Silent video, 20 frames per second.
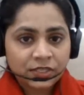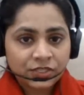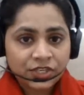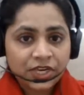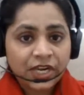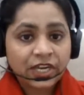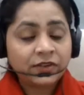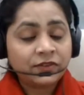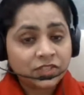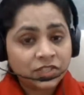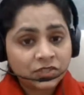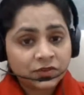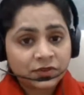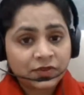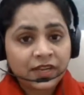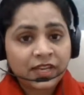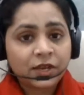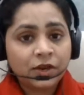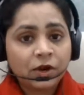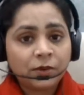child, which is
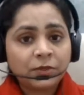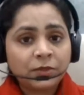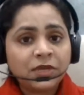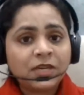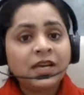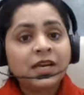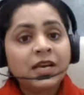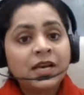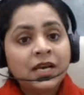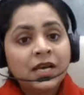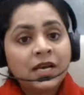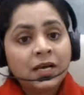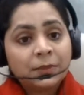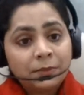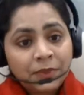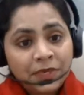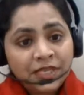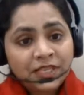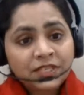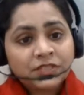very common,
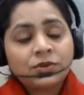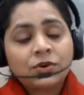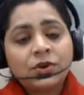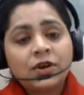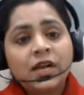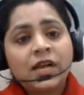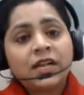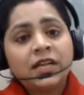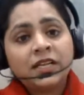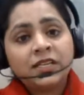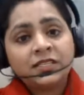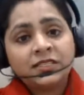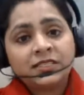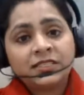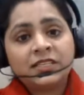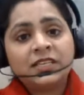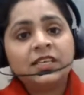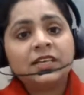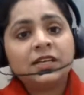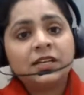please go ahead and
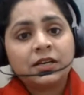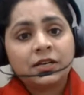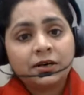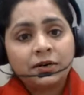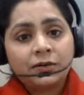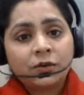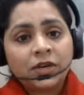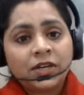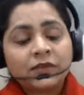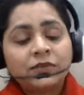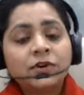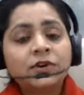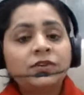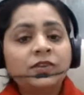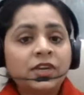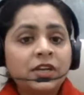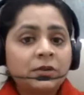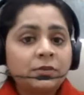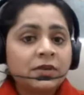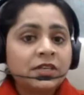seek whatever
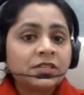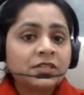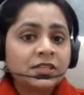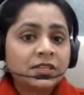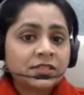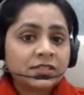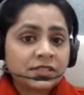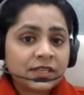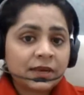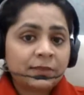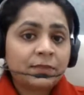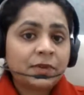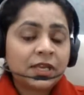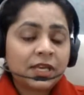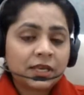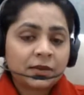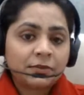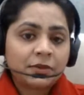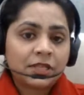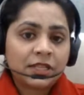treatment is
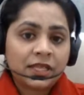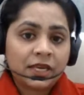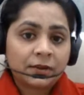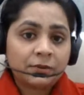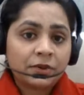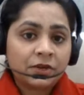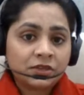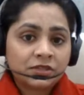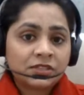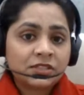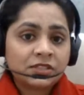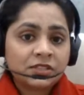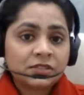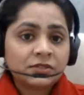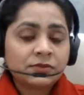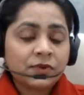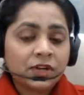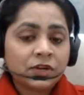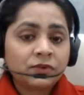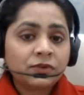applicable there, because this
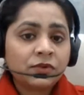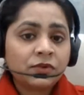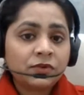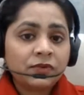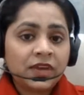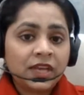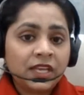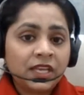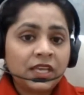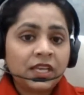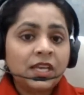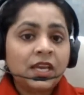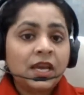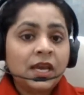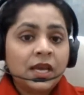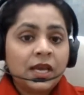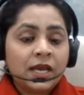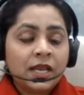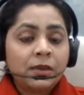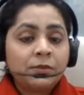is one of the very
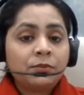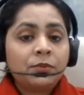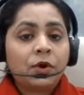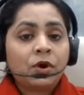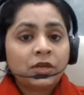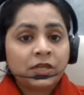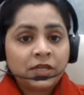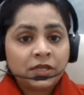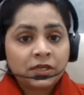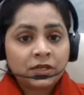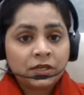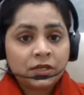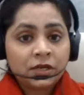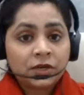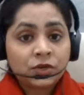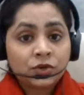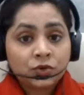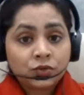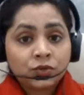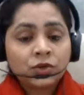important
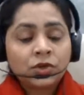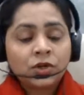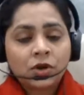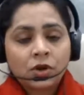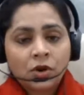root